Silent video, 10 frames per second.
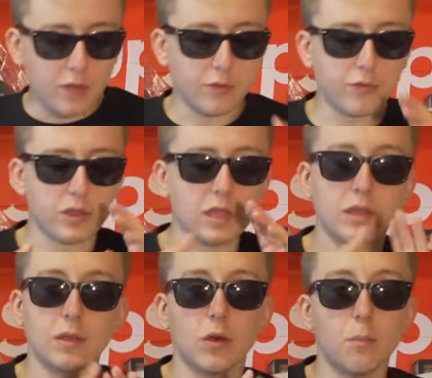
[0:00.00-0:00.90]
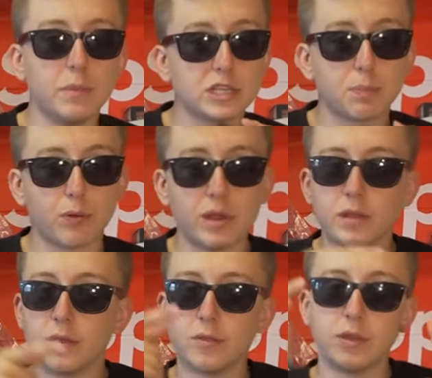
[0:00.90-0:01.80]
the freaking
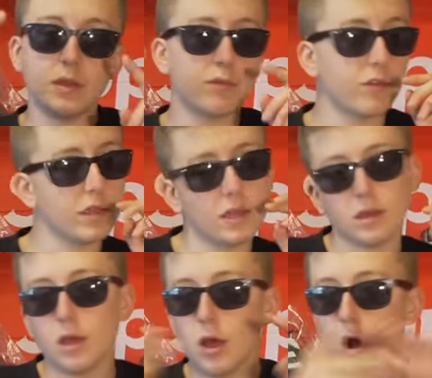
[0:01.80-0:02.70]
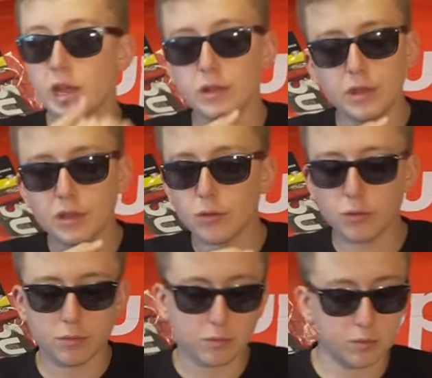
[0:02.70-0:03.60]
misprint, the freaking
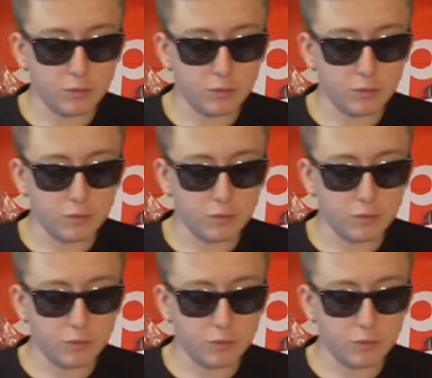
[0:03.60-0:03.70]
illegal